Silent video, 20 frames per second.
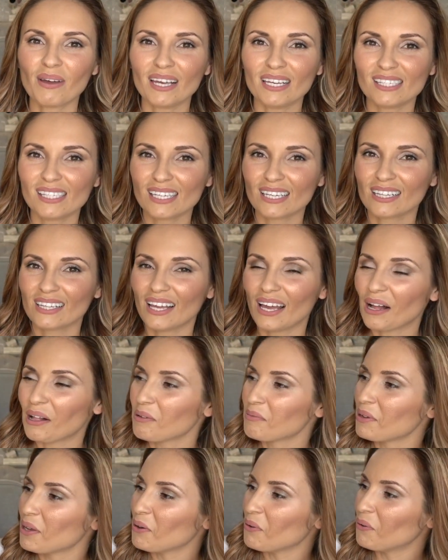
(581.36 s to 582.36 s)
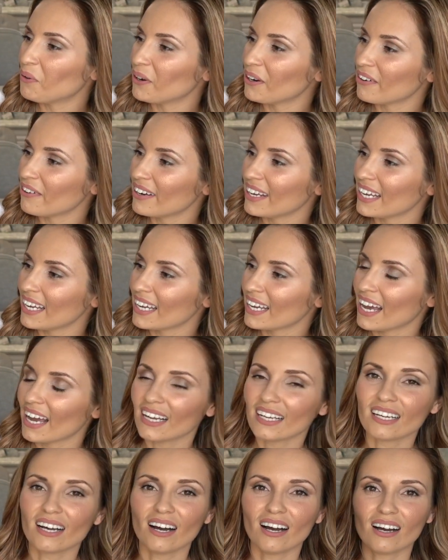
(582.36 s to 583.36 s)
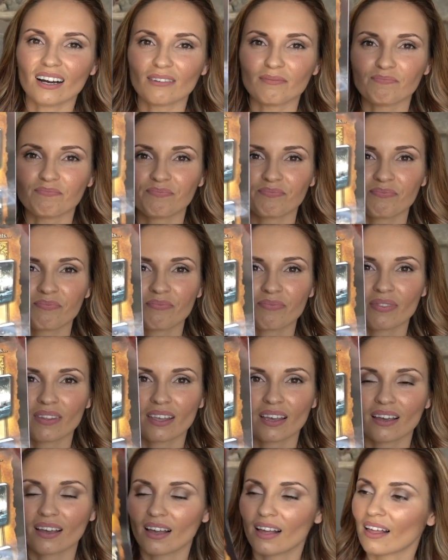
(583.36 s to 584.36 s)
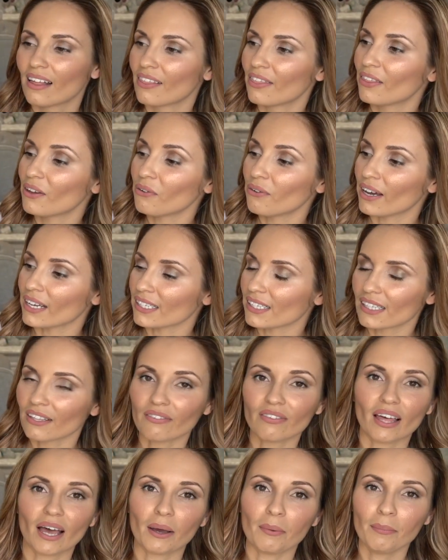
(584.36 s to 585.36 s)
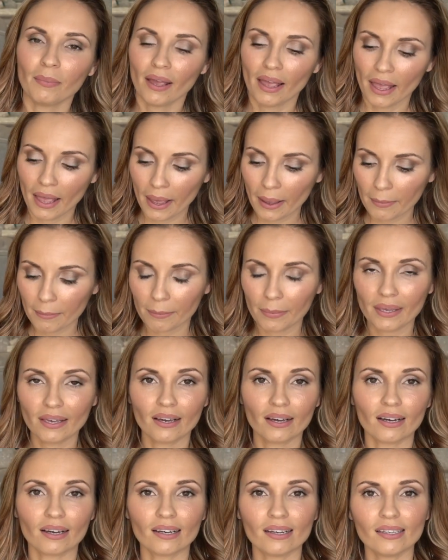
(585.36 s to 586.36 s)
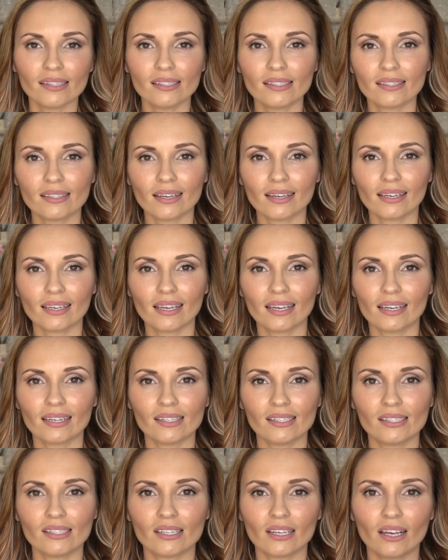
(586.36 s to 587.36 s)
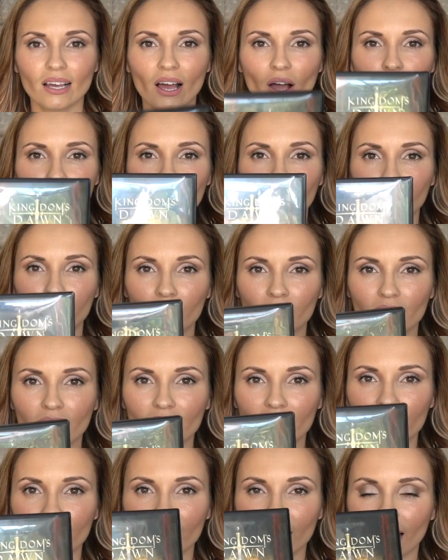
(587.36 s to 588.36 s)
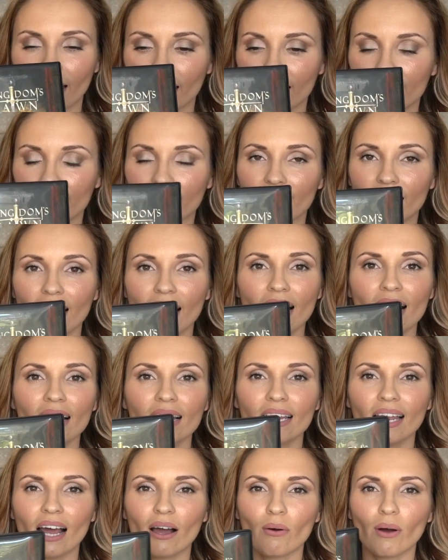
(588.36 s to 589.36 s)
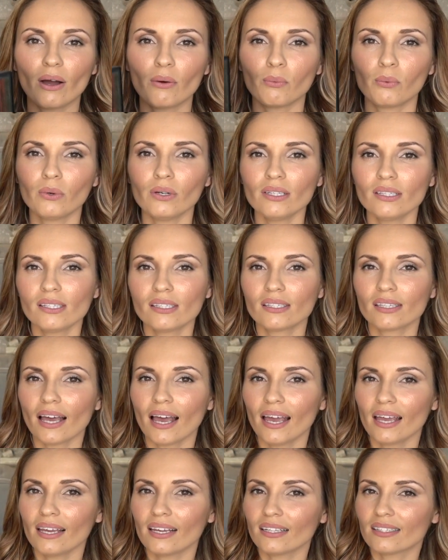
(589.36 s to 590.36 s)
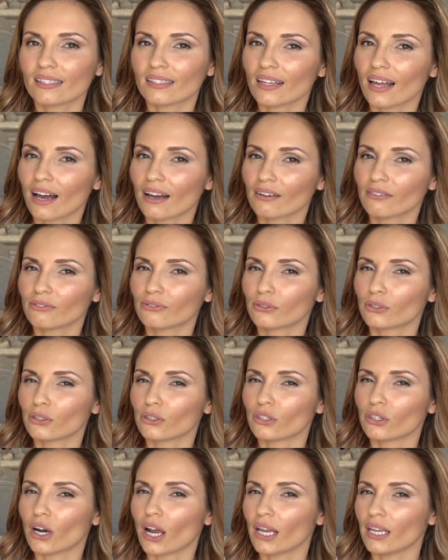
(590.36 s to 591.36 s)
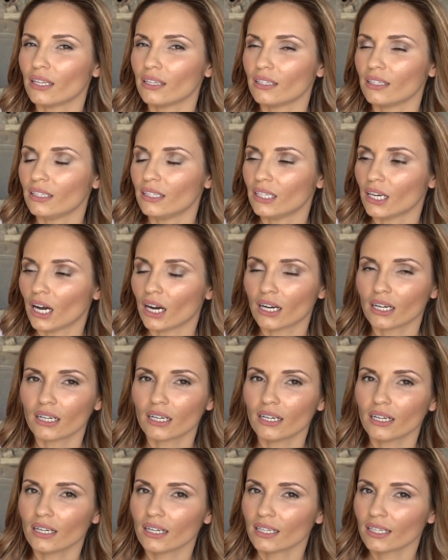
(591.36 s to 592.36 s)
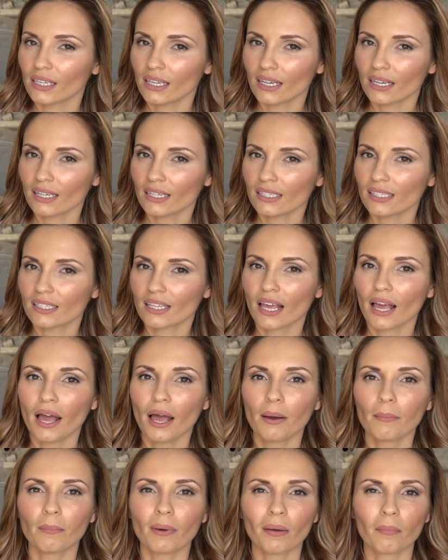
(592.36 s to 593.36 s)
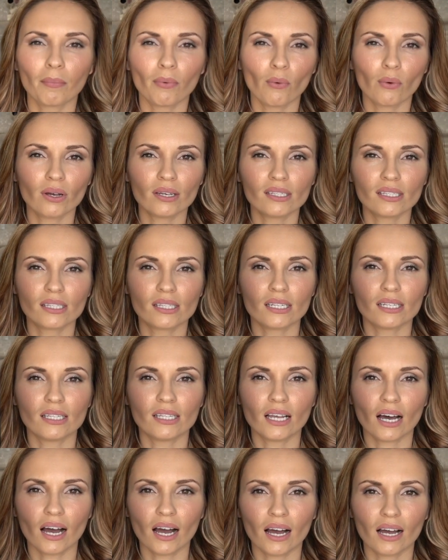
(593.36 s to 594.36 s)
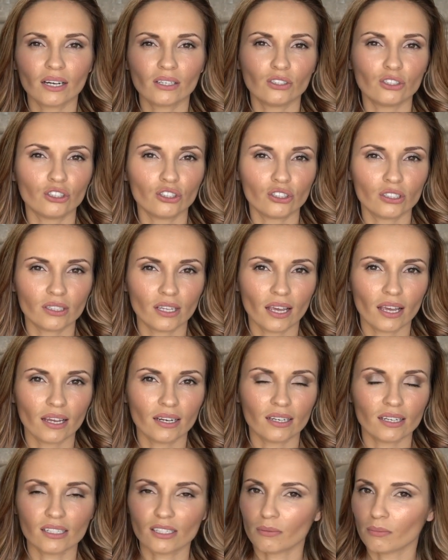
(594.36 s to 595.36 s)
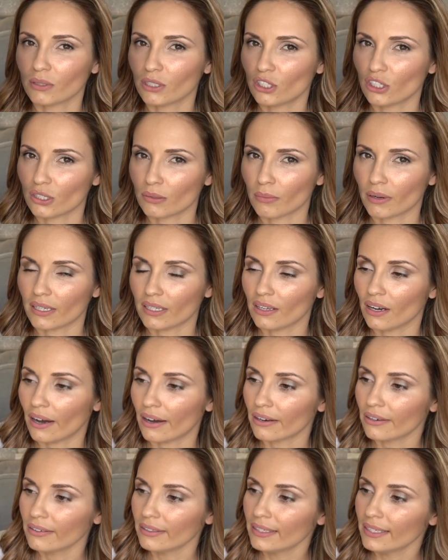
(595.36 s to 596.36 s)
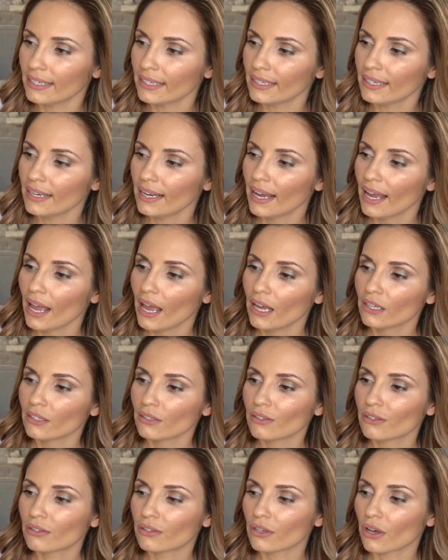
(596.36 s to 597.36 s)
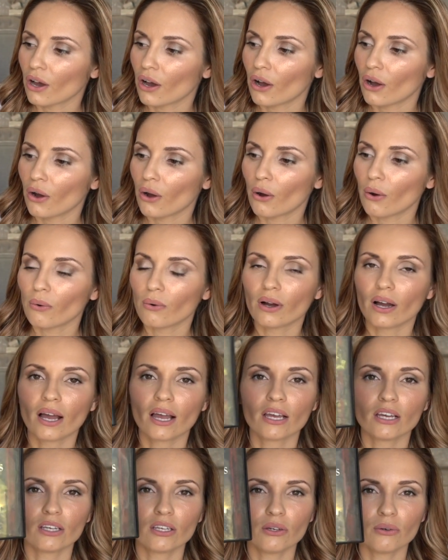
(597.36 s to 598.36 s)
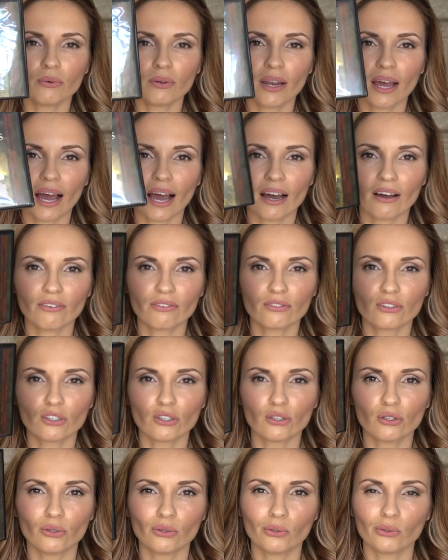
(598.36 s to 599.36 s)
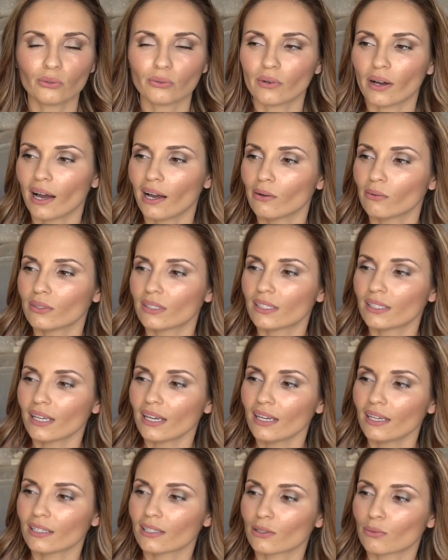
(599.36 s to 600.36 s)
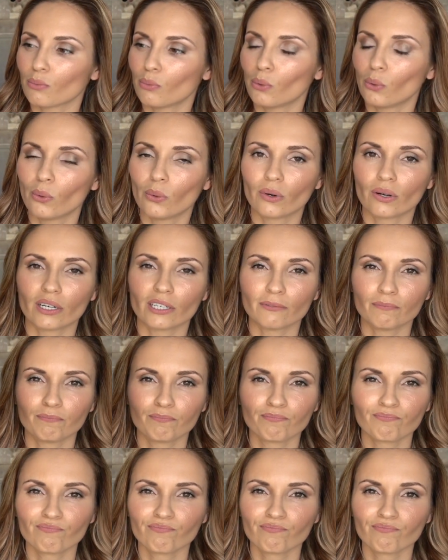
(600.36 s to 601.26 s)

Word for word: basically I'll be ordering um, the rest of them because kids really liked it. Now, I would say it's not for young kids. My boys did not understand as much as my daughter did. So you would have to, I would say it's more